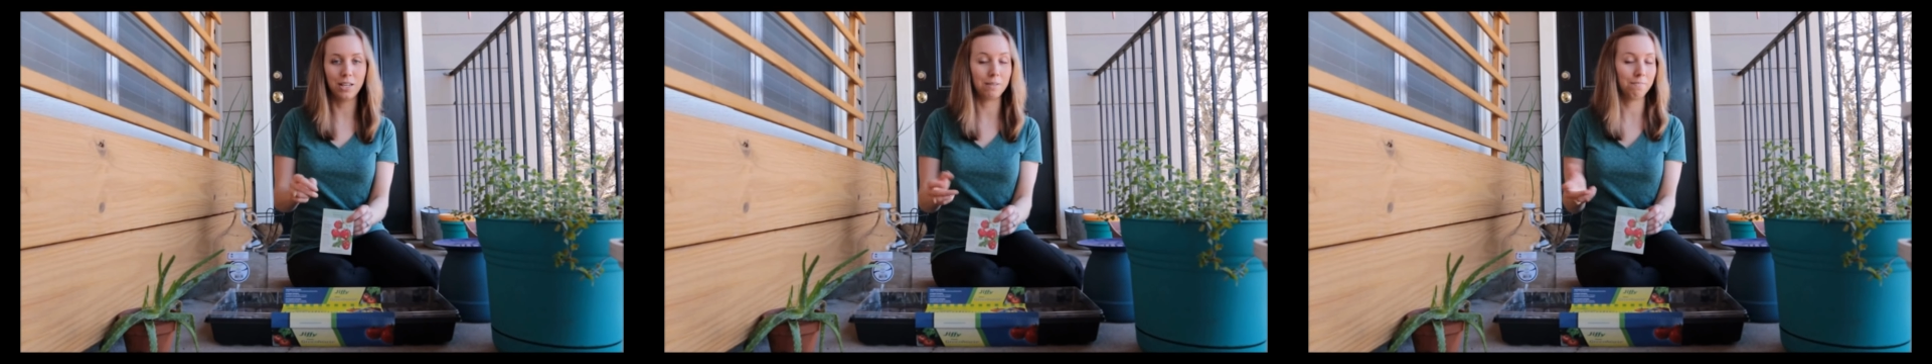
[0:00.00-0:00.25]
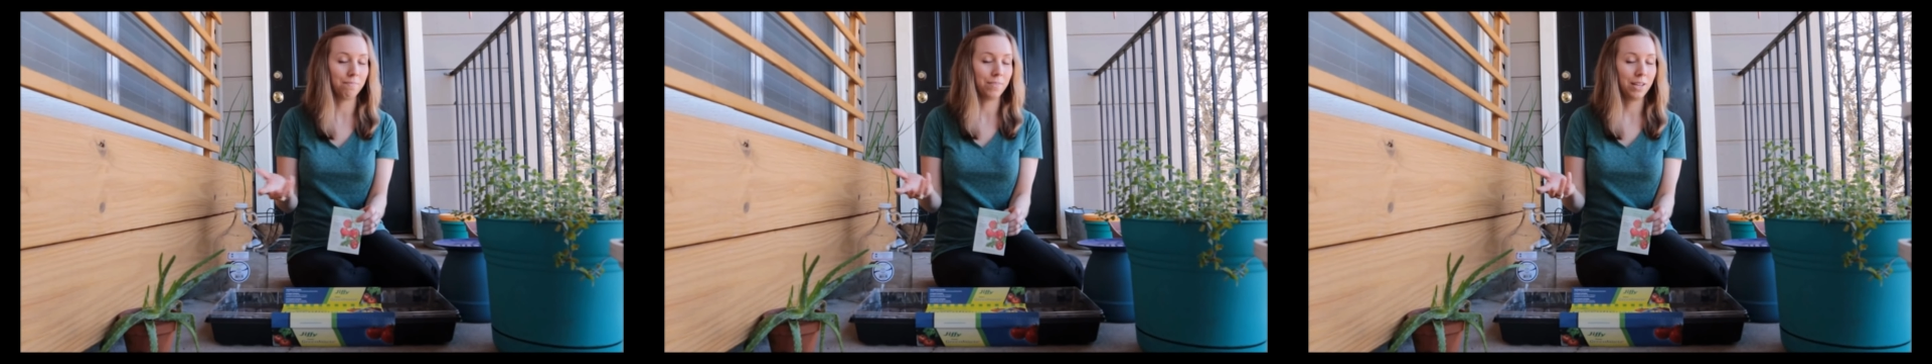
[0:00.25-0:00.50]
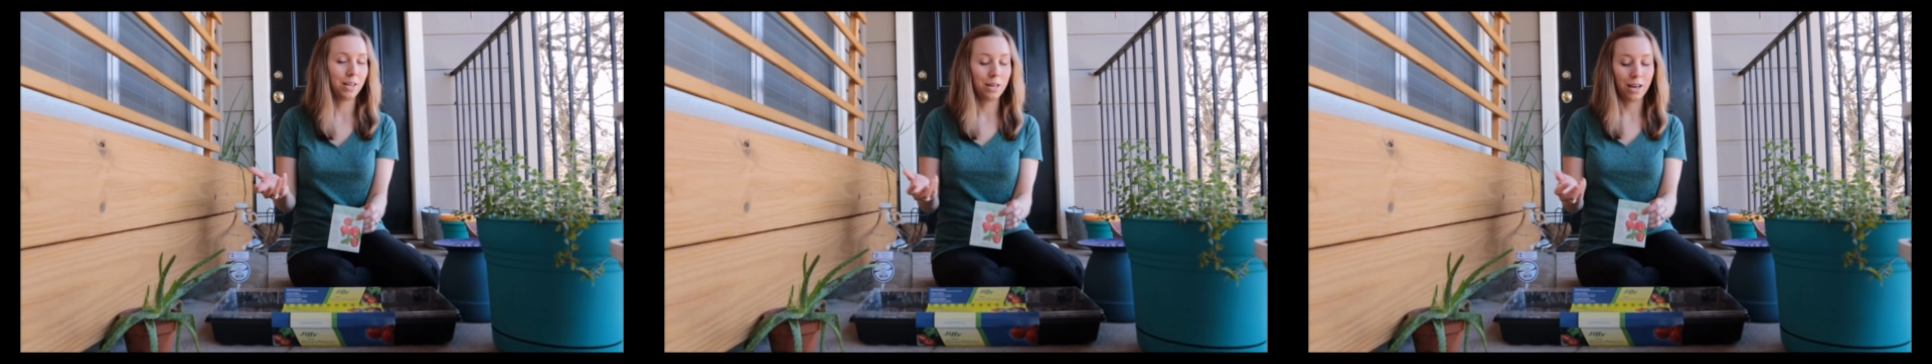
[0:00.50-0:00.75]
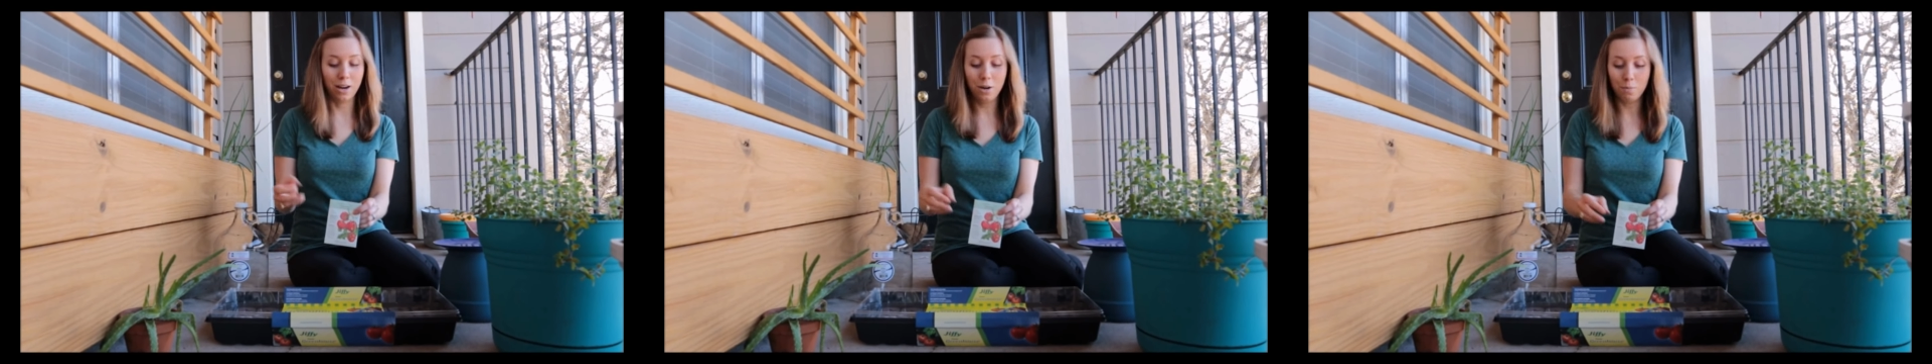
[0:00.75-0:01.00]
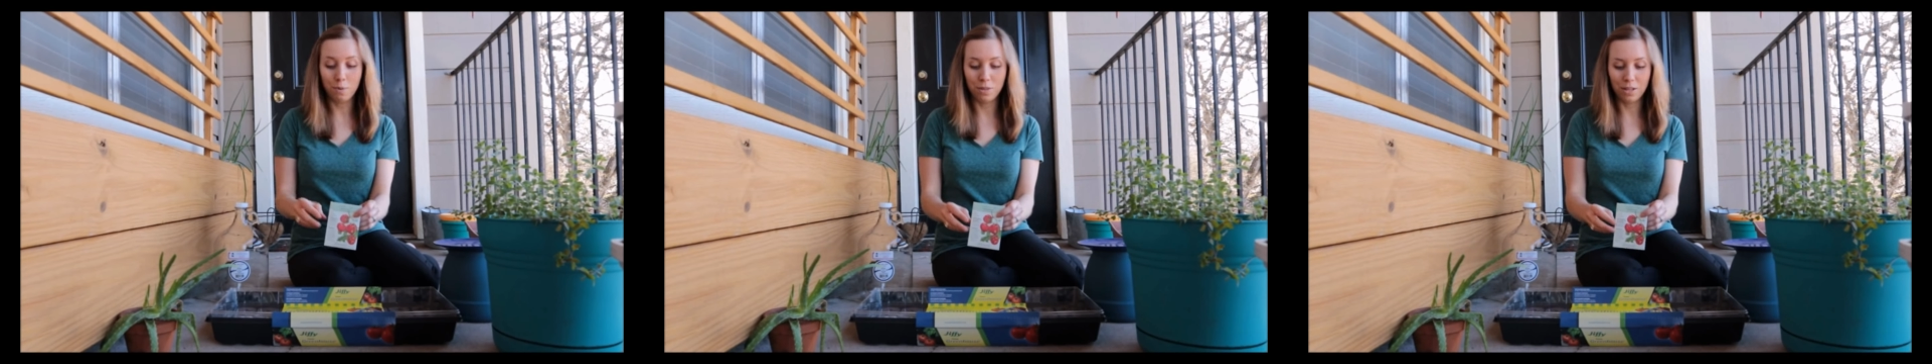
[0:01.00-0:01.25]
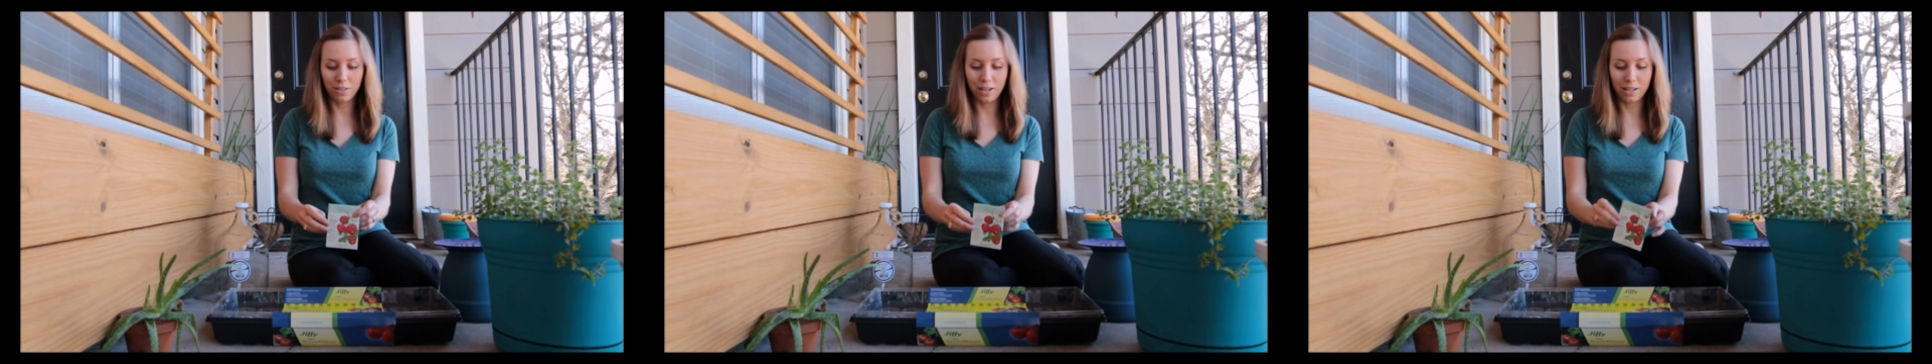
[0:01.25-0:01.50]
and I don't know, maybe
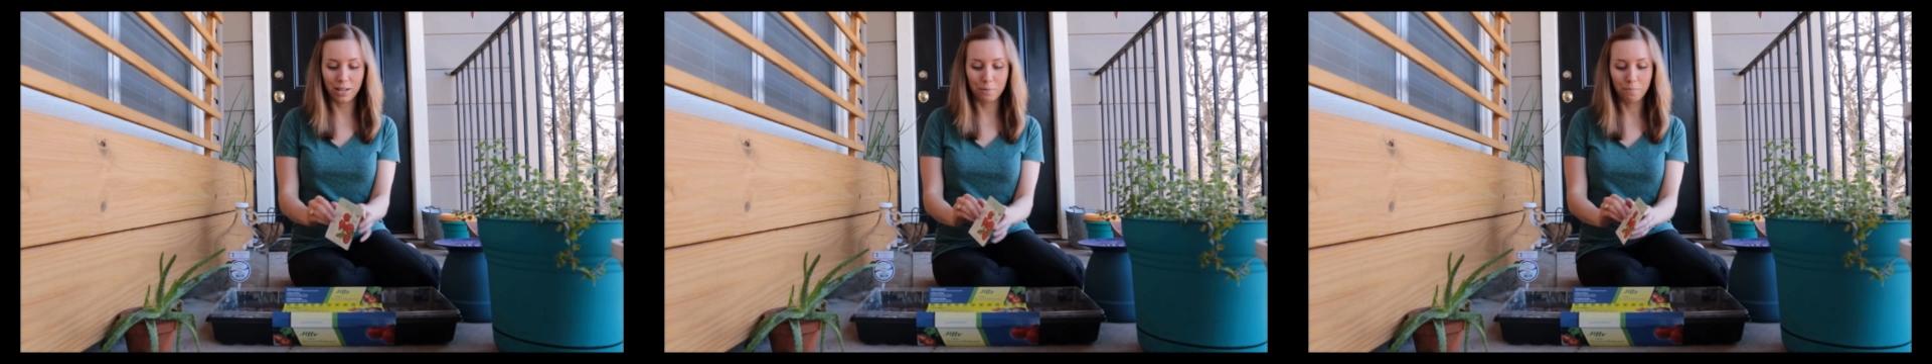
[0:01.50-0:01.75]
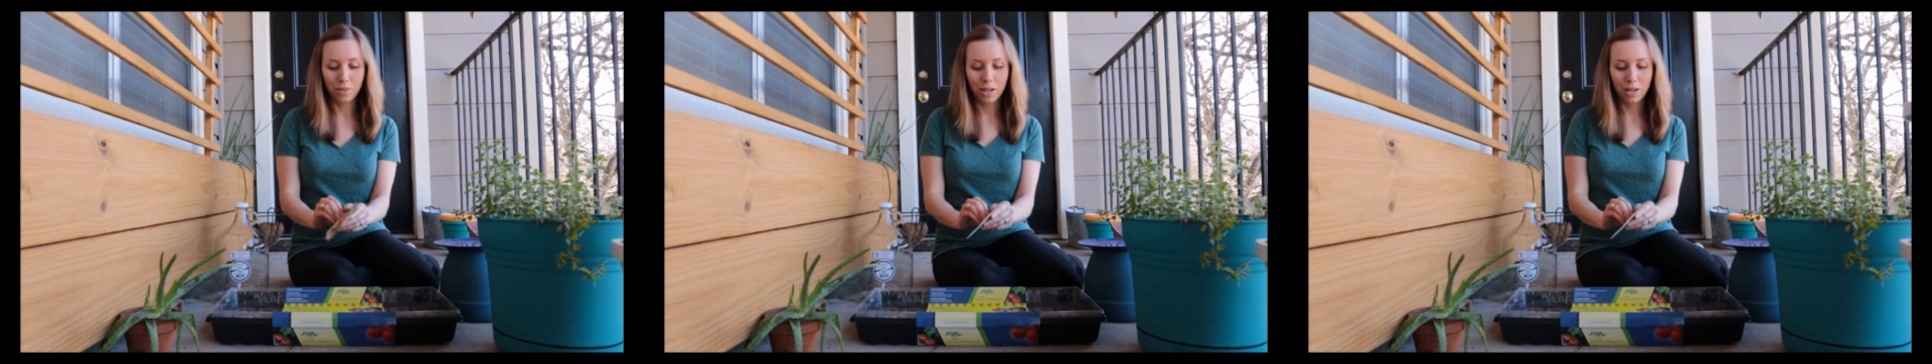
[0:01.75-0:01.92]
they'll like it.